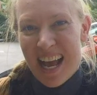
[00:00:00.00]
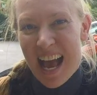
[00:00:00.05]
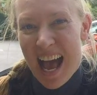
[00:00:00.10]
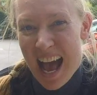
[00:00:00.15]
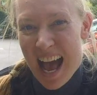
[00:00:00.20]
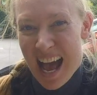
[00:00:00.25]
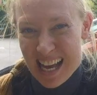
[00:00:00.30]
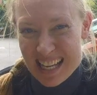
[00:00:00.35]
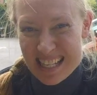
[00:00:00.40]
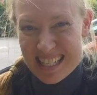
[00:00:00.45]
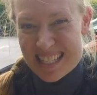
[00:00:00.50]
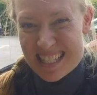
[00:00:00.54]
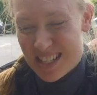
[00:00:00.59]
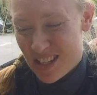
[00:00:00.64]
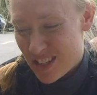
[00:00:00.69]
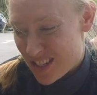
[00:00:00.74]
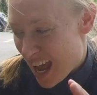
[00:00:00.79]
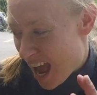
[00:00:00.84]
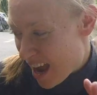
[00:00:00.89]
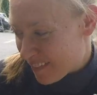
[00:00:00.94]
and
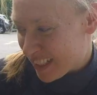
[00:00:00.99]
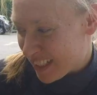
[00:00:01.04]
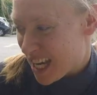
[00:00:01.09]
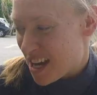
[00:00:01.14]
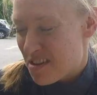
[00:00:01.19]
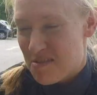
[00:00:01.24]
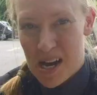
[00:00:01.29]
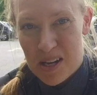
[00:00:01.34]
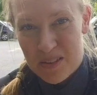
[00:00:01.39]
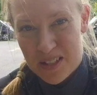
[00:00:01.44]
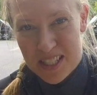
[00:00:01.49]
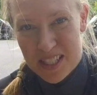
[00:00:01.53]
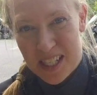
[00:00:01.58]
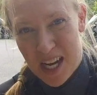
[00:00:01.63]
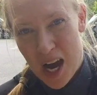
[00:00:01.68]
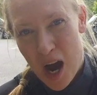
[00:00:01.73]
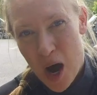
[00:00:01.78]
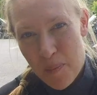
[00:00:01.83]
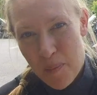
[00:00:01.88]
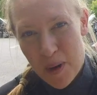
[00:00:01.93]
just having it around in the
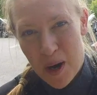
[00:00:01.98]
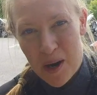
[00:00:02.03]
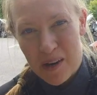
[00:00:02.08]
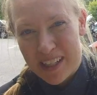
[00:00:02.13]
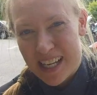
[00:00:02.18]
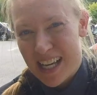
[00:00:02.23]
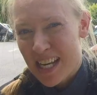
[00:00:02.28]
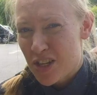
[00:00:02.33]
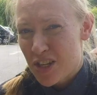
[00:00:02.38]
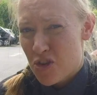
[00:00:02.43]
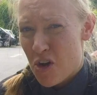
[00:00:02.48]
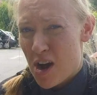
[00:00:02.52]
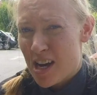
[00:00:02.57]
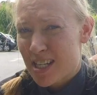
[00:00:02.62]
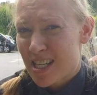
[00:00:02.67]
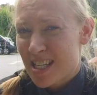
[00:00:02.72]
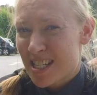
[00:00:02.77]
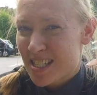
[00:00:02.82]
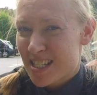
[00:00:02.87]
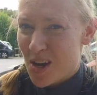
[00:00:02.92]
car park, it attracts
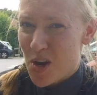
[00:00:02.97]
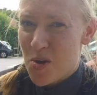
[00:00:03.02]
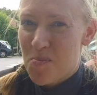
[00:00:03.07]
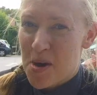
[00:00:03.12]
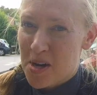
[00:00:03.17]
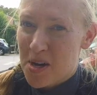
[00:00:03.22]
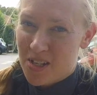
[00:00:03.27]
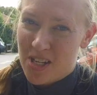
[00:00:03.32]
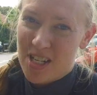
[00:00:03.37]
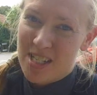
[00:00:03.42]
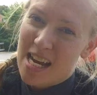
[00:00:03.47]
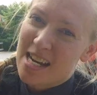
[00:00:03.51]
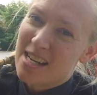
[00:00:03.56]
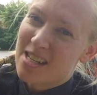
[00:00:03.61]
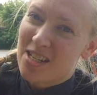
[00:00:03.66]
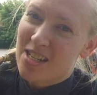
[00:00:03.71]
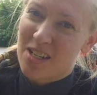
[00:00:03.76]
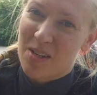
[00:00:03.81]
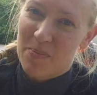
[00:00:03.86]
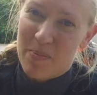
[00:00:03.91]
so much
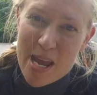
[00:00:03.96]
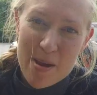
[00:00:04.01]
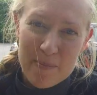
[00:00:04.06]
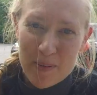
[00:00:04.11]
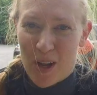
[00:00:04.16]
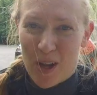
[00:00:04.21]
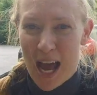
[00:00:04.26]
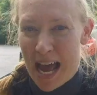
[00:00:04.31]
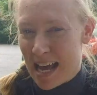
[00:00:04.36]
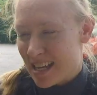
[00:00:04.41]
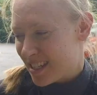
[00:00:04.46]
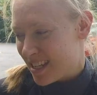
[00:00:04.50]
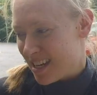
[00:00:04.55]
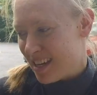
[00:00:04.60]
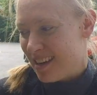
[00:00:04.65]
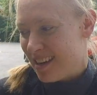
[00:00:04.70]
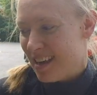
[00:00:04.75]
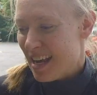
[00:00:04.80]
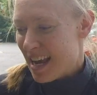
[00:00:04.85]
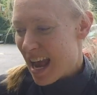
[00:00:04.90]
attention. People are
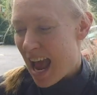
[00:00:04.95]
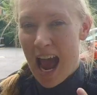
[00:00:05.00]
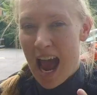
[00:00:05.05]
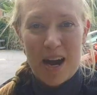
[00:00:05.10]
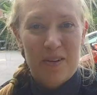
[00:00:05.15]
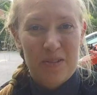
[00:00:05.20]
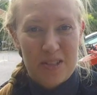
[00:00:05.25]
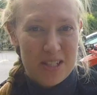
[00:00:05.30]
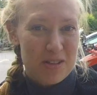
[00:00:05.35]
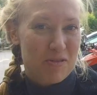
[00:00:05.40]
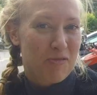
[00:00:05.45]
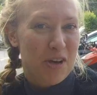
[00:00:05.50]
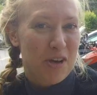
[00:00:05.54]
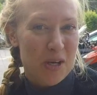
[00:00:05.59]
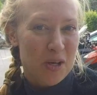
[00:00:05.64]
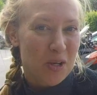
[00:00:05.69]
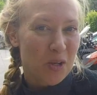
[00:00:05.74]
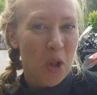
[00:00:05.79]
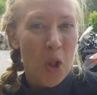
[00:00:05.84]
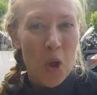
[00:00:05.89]
asking, how does it
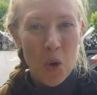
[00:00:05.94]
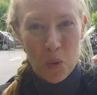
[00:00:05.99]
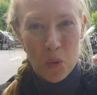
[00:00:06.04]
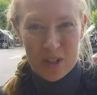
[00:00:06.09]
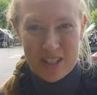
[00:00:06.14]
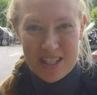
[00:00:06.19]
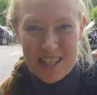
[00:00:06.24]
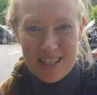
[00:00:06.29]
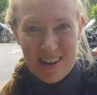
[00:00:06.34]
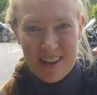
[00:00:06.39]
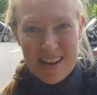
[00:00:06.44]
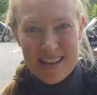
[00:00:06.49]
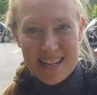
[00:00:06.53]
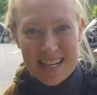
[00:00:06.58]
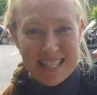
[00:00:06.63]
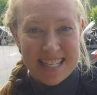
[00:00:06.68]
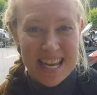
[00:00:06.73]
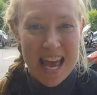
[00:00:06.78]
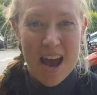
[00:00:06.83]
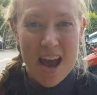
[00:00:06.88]
feel, what's it like,
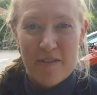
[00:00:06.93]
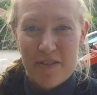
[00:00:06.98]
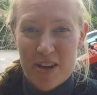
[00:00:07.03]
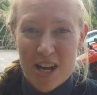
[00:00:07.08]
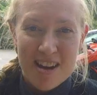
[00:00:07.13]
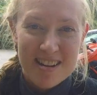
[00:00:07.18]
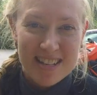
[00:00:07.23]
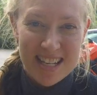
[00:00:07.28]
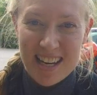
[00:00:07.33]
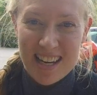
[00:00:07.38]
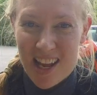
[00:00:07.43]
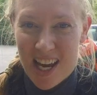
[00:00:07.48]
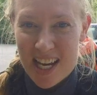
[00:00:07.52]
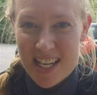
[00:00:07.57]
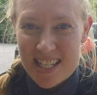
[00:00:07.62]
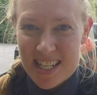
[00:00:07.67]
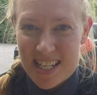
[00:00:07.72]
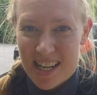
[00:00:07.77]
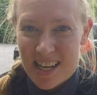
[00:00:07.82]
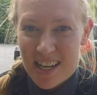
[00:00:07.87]
is it heavier, is it
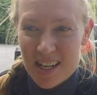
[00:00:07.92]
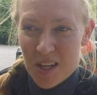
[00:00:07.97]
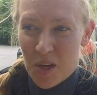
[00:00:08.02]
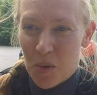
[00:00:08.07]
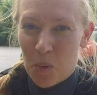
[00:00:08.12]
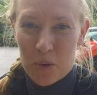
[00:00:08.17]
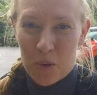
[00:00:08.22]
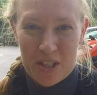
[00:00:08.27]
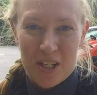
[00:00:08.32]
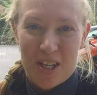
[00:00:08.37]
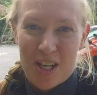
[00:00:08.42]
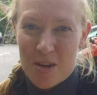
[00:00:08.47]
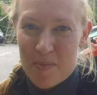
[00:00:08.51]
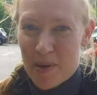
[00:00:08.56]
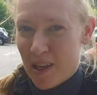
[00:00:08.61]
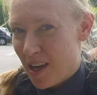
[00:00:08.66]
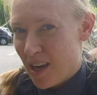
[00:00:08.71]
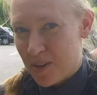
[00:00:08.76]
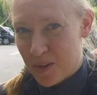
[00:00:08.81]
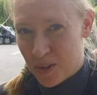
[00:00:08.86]
lighter, what's it going to be
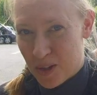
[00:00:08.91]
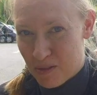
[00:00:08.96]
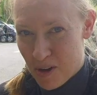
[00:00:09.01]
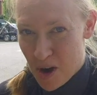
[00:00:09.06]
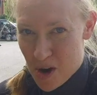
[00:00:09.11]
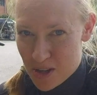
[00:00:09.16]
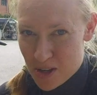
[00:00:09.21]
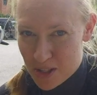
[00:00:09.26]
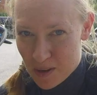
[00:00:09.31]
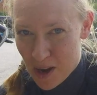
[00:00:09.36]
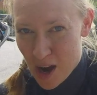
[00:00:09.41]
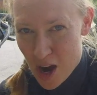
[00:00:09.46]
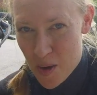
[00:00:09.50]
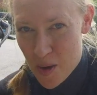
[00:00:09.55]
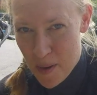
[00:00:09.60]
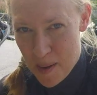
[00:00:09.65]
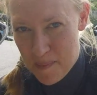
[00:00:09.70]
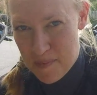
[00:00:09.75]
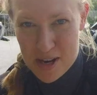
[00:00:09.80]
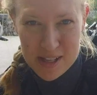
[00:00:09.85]
like on the road. So I hope
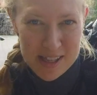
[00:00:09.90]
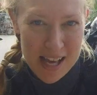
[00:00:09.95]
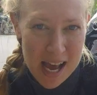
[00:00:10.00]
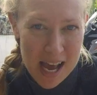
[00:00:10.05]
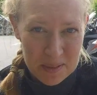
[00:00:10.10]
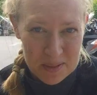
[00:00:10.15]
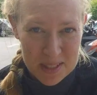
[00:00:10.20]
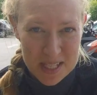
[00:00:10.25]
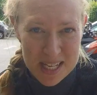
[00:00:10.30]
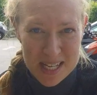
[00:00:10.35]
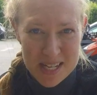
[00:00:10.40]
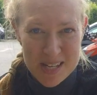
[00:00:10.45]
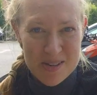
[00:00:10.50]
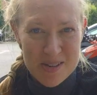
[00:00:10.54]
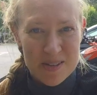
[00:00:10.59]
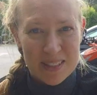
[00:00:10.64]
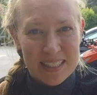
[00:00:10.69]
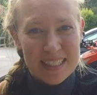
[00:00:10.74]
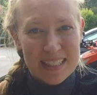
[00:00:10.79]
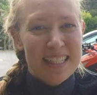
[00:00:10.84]
I bring that out to you.
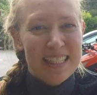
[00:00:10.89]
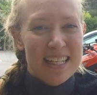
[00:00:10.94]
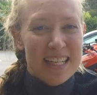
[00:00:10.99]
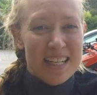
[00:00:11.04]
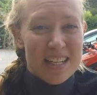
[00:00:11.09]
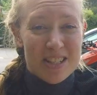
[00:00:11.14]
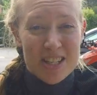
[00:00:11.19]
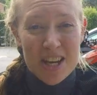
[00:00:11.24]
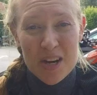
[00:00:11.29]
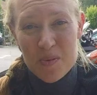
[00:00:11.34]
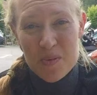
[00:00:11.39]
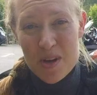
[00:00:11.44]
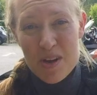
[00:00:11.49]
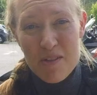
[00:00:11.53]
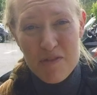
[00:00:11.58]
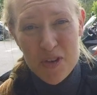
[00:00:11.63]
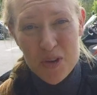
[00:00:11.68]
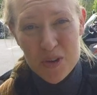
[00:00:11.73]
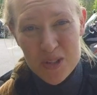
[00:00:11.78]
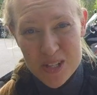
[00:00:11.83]
So
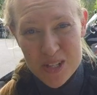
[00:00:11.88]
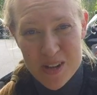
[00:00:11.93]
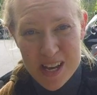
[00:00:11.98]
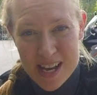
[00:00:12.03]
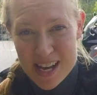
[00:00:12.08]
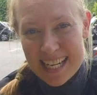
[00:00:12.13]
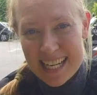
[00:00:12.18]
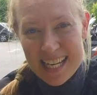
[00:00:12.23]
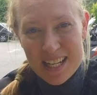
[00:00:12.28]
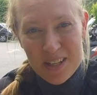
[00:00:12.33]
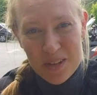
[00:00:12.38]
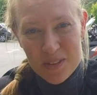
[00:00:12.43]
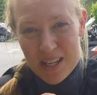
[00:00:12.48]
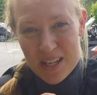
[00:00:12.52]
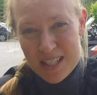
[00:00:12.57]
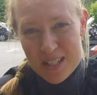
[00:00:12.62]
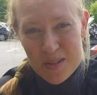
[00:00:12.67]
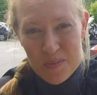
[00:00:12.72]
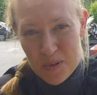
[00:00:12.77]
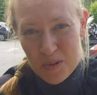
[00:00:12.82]
if you're new here, click on that
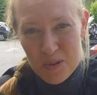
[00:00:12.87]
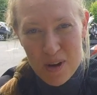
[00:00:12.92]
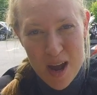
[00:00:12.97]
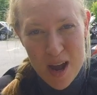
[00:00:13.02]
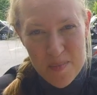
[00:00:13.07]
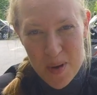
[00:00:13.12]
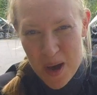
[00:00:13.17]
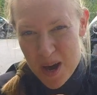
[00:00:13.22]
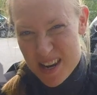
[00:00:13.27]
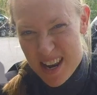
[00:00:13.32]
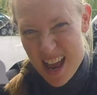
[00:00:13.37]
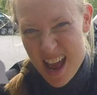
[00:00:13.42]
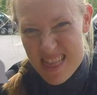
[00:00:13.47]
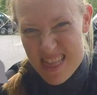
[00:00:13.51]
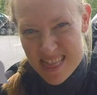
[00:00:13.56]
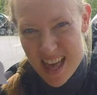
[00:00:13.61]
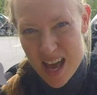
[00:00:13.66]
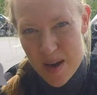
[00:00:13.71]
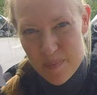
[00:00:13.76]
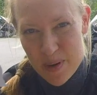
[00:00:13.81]
subscribe button and
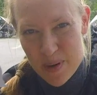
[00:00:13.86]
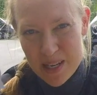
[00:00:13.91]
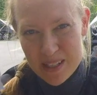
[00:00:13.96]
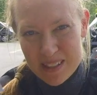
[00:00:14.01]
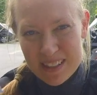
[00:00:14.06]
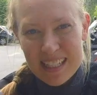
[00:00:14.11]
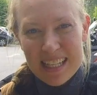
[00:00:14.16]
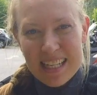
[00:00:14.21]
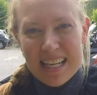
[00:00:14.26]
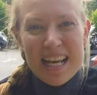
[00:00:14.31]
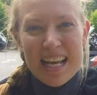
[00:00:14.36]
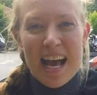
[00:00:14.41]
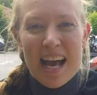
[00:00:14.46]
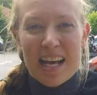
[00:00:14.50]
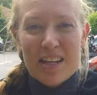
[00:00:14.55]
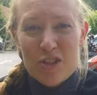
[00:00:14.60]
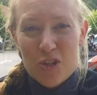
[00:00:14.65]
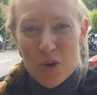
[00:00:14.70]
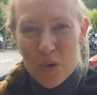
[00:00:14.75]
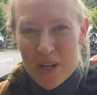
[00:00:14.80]
that bell
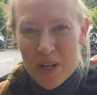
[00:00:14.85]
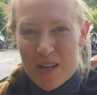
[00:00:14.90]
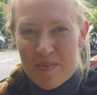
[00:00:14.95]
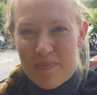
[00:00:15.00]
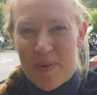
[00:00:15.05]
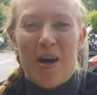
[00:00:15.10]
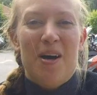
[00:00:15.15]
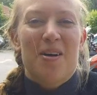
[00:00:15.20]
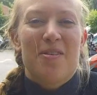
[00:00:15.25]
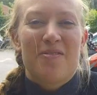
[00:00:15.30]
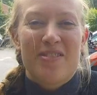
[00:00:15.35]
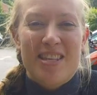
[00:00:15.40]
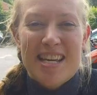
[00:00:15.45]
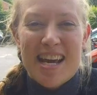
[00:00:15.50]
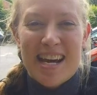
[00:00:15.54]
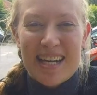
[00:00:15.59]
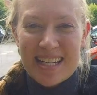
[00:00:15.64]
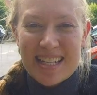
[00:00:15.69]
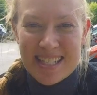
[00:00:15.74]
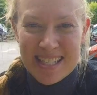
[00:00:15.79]
and join part of the
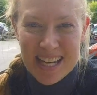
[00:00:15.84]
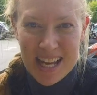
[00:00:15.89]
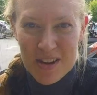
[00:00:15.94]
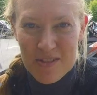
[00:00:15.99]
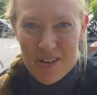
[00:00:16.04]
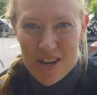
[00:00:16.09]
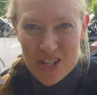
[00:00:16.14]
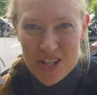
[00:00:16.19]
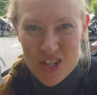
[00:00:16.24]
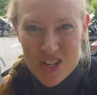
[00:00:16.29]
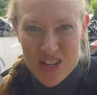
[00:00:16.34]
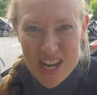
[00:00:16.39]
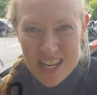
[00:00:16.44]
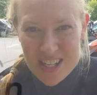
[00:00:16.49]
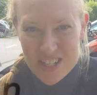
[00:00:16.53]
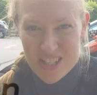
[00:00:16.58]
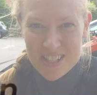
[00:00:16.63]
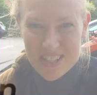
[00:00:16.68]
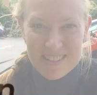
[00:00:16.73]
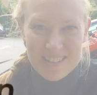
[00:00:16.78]
Acceleration Nation.